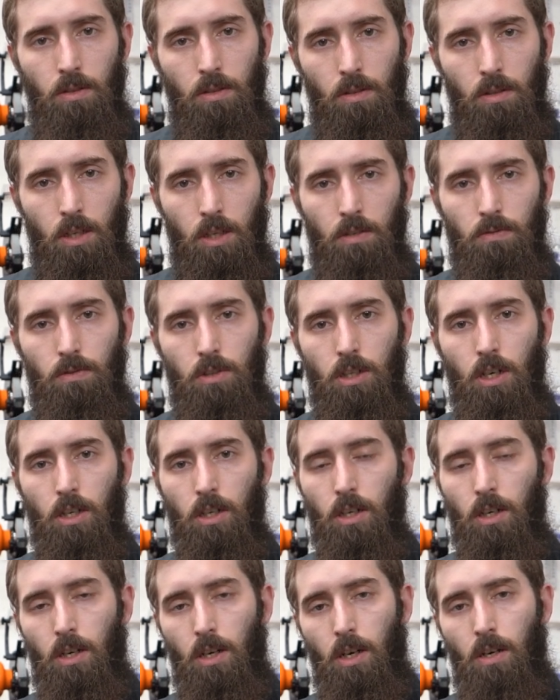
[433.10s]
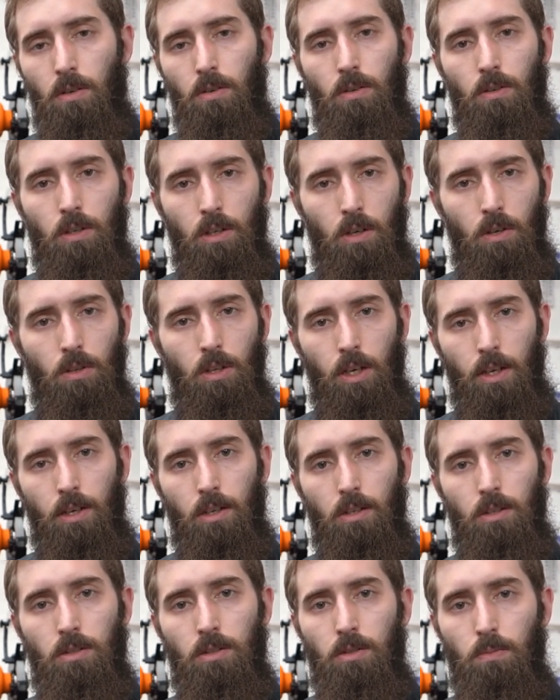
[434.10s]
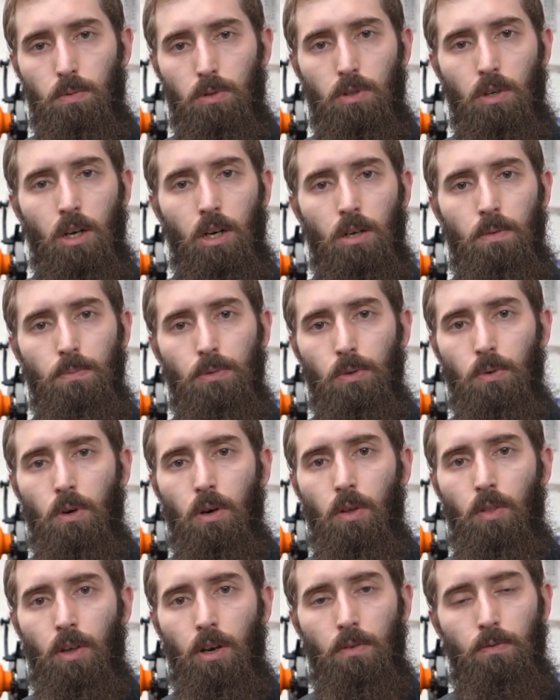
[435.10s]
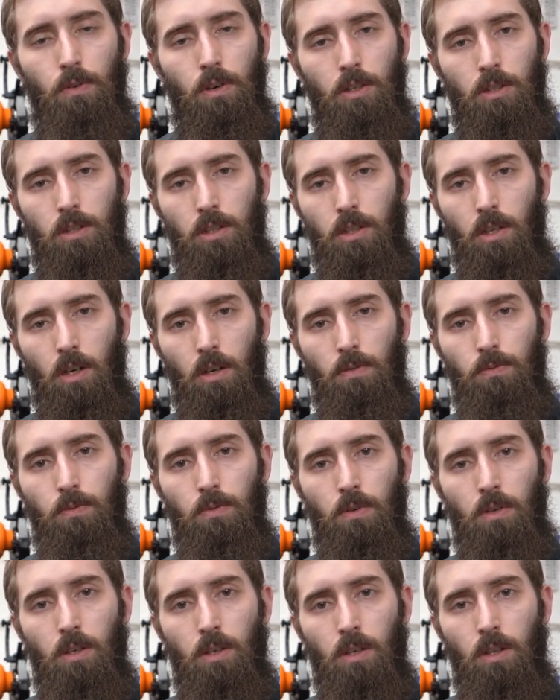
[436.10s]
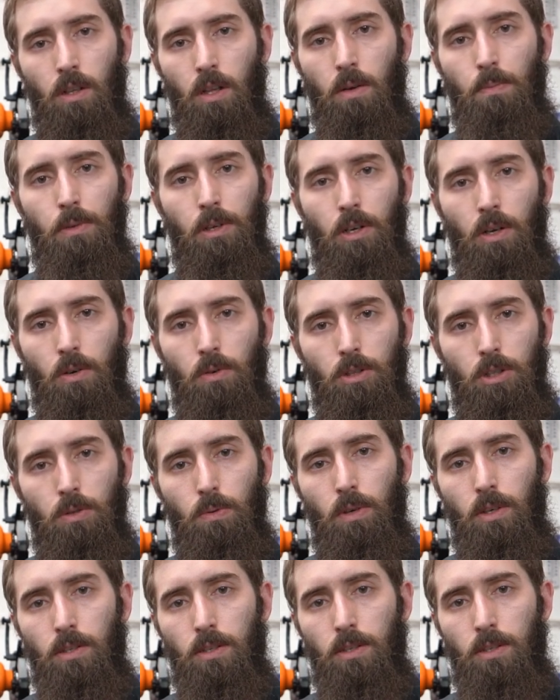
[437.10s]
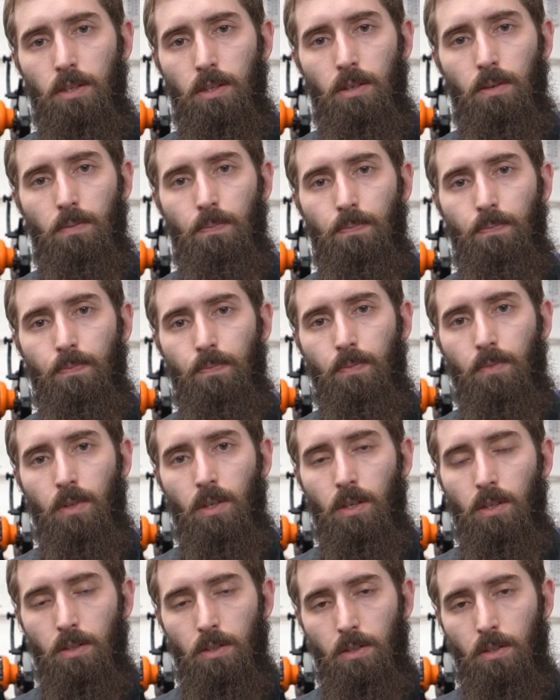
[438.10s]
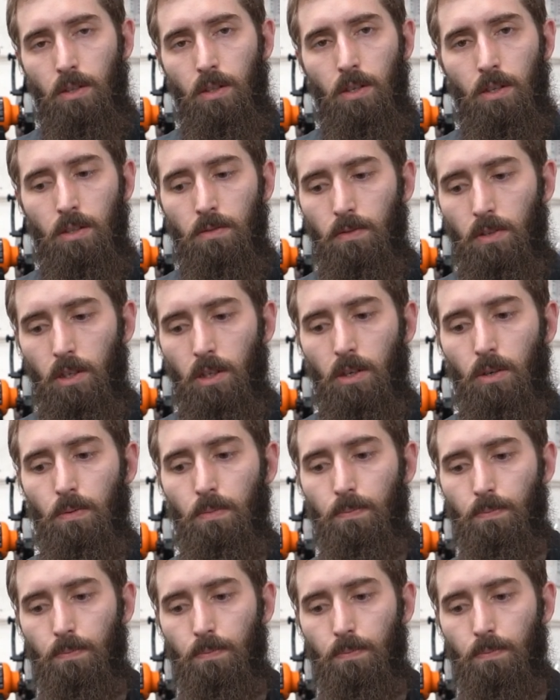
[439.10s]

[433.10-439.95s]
Thanks for checking it out. You know, like, subscribe, do all that fun stuff. Let me know what you want to see. I'll see you in the next video.